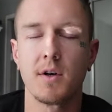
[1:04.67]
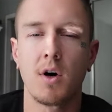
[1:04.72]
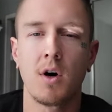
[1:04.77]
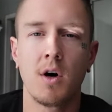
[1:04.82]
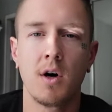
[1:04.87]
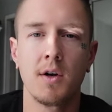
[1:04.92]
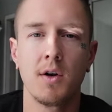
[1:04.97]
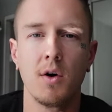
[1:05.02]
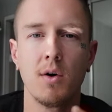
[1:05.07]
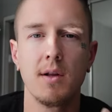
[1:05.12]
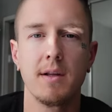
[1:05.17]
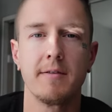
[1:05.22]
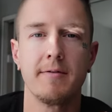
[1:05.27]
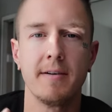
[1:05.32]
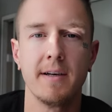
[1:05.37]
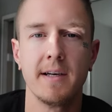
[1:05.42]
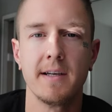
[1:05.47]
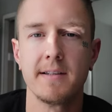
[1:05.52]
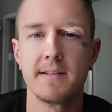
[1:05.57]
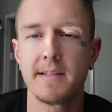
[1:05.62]
on
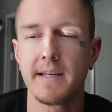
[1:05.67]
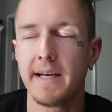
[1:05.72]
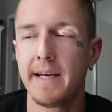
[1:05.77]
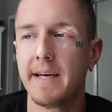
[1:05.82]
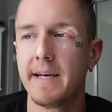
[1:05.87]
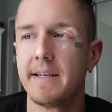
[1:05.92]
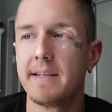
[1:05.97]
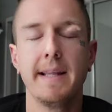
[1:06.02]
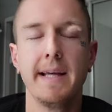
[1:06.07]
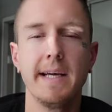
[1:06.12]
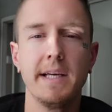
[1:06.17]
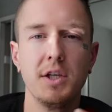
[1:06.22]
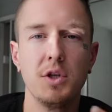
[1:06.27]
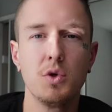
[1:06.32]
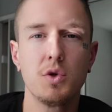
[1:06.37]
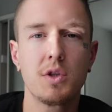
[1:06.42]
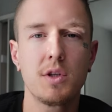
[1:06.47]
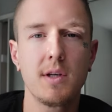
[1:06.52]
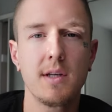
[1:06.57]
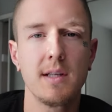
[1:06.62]
OnlyFans and they
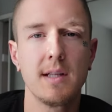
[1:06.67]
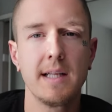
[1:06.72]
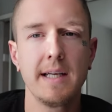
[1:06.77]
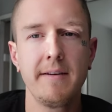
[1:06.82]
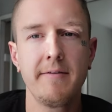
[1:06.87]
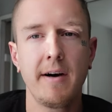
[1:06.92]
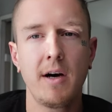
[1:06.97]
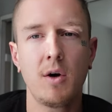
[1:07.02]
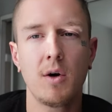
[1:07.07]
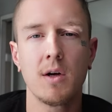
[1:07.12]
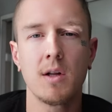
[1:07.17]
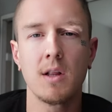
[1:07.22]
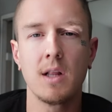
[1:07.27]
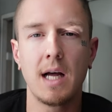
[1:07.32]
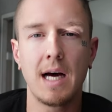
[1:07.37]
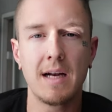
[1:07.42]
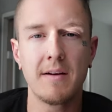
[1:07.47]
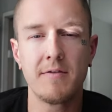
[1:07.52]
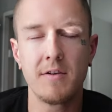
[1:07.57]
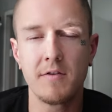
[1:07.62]
usually leave out a
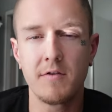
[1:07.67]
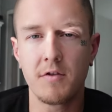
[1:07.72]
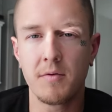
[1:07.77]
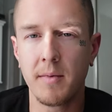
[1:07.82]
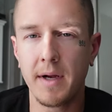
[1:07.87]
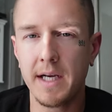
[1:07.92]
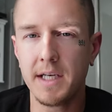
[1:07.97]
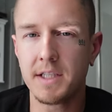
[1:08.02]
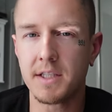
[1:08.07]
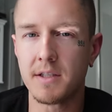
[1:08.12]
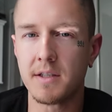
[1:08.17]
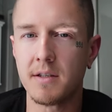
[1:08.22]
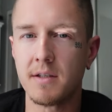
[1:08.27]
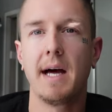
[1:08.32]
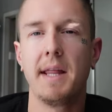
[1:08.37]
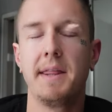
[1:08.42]
lot of information.